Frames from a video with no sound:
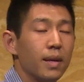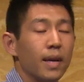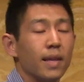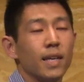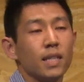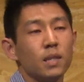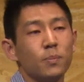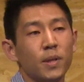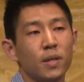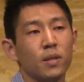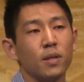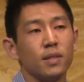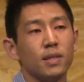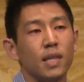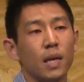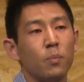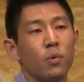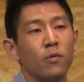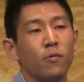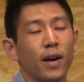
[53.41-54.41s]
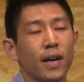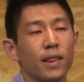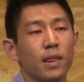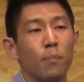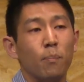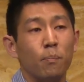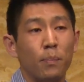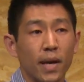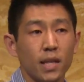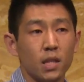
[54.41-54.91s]
And that's because they provide
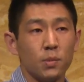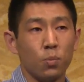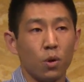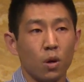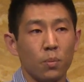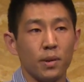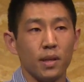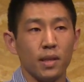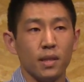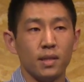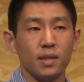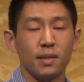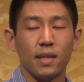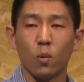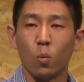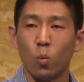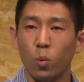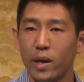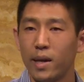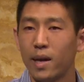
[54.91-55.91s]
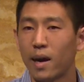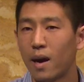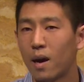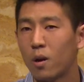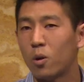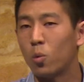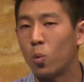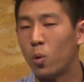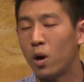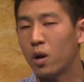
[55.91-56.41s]
the best properties that we
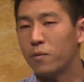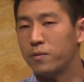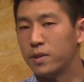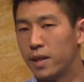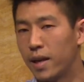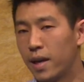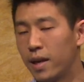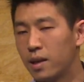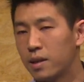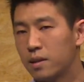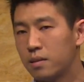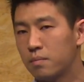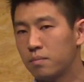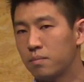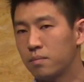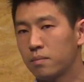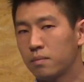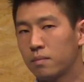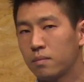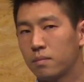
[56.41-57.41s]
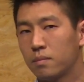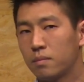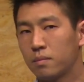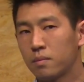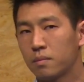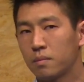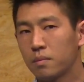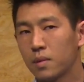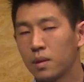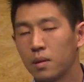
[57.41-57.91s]
are aware of today.
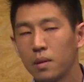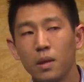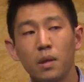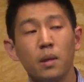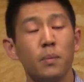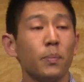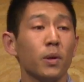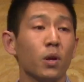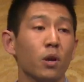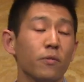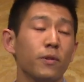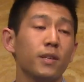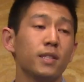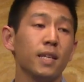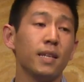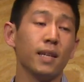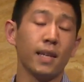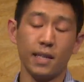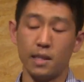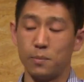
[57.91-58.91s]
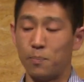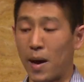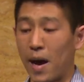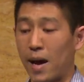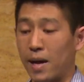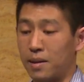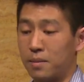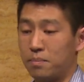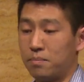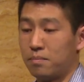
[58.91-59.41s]
But obviously, lead is
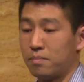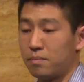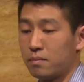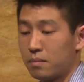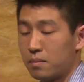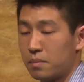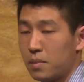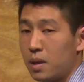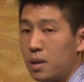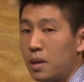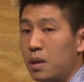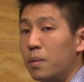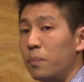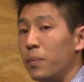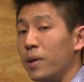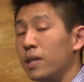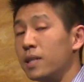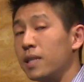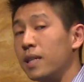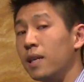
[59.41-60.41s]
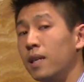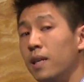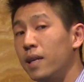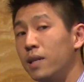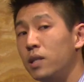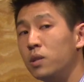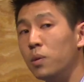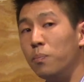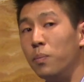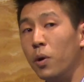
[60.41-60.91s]
bad, because it
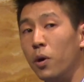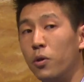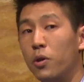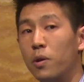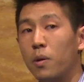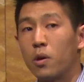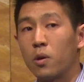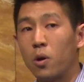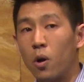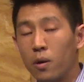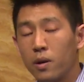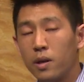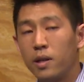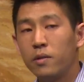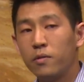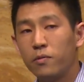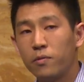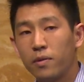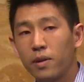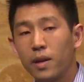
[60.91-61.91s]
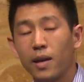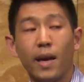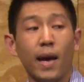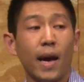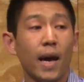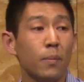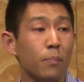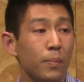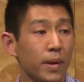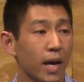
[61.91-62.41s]
lead to both cognitive
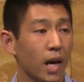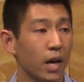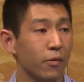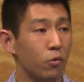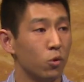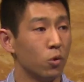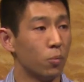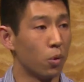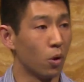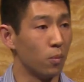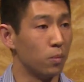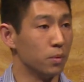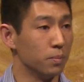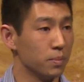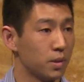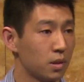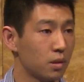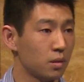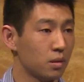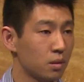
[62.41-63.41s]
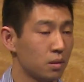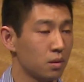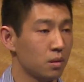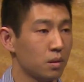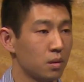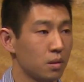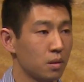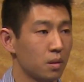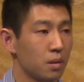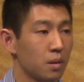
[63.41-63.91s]
and behavioral problems.
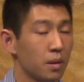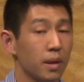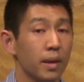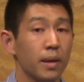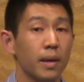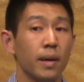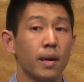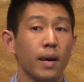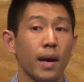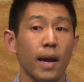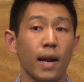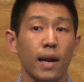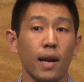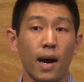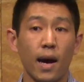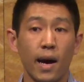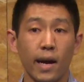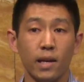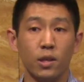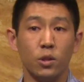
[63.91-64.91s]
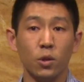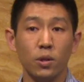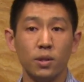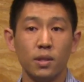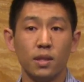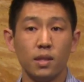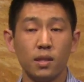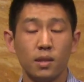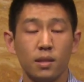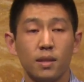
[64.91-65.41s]
And at higher
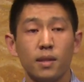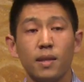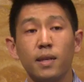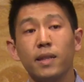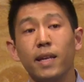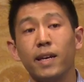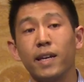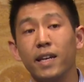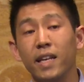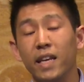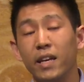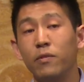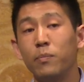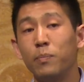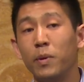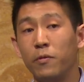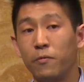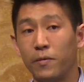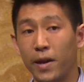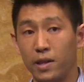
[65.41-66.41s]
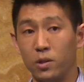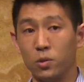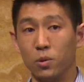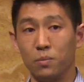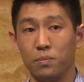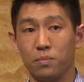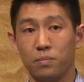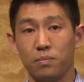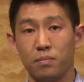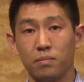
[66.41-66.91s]
doses, they can even be
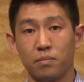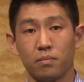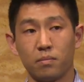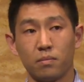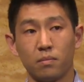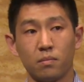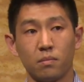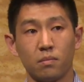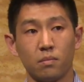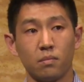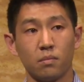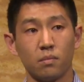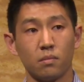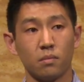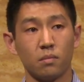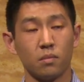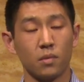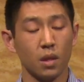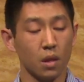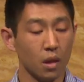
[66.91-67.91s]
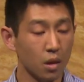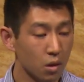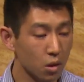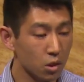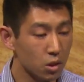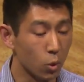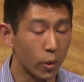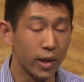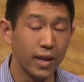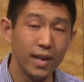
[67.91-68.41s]
fatal.
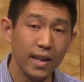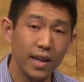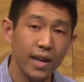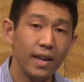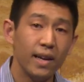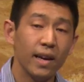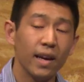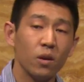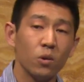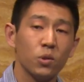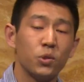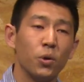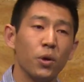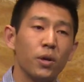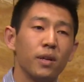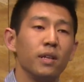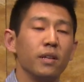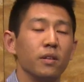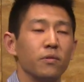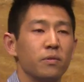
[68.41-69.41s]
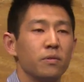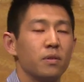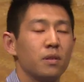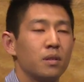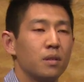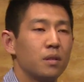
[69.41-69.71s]
So we need an alternative.